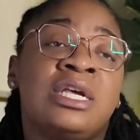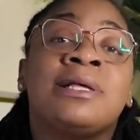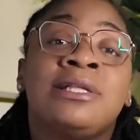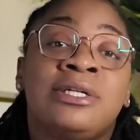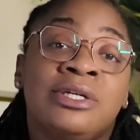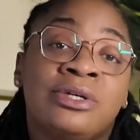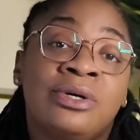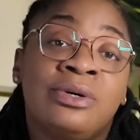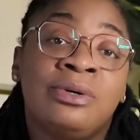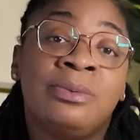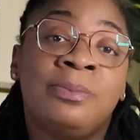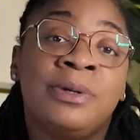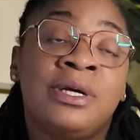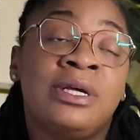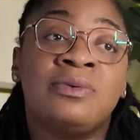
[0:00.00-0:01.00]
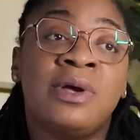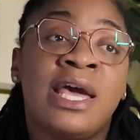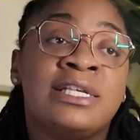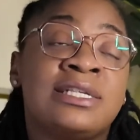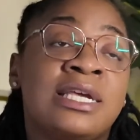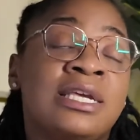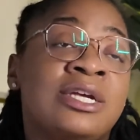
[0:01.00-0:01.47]
clinical, but
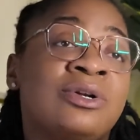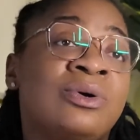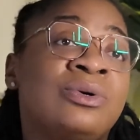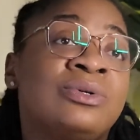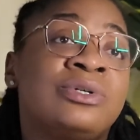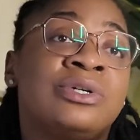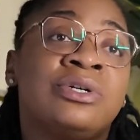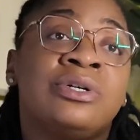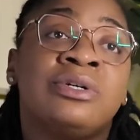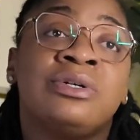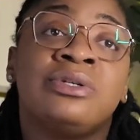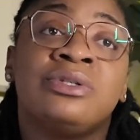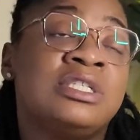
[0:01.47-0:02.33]
as I get older,